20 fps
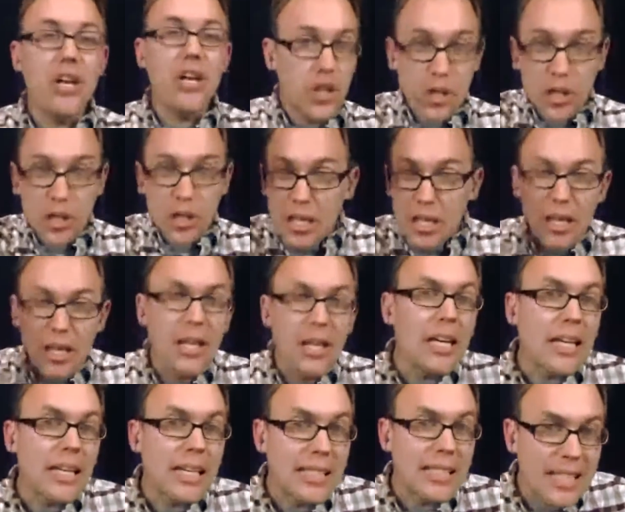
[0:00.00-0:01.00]
you're going to
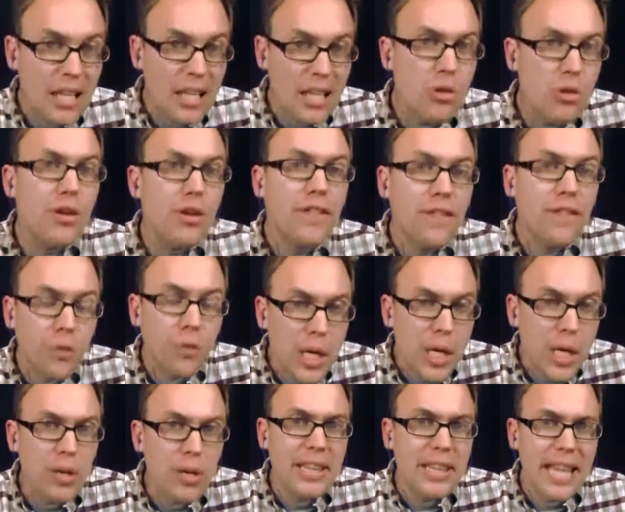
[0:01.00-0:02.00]
continue to
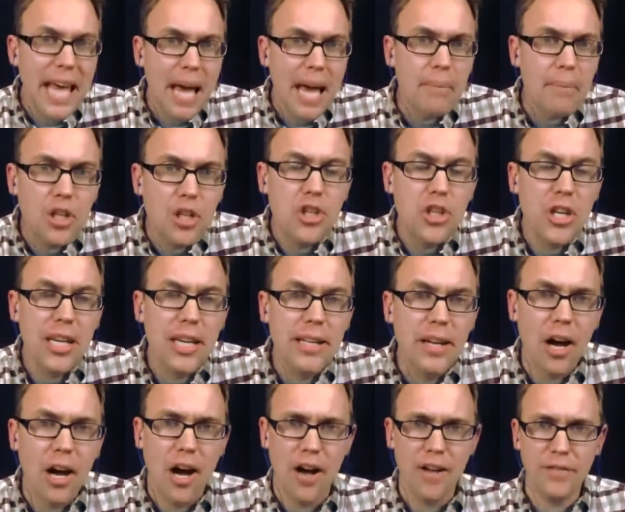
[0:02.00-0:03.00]
frequent that machine
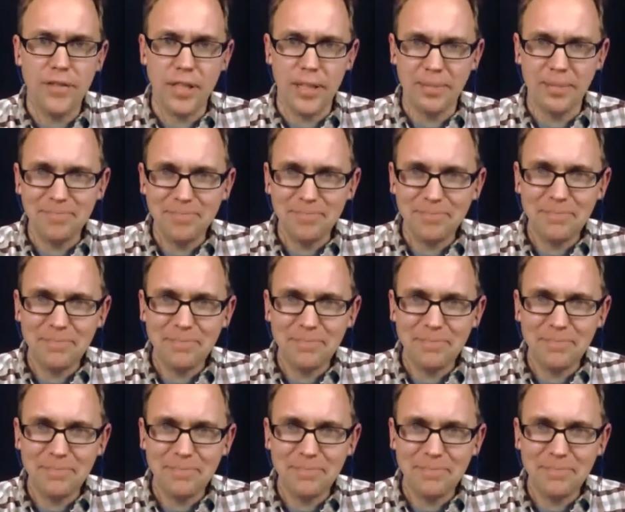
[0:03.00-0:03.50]
often.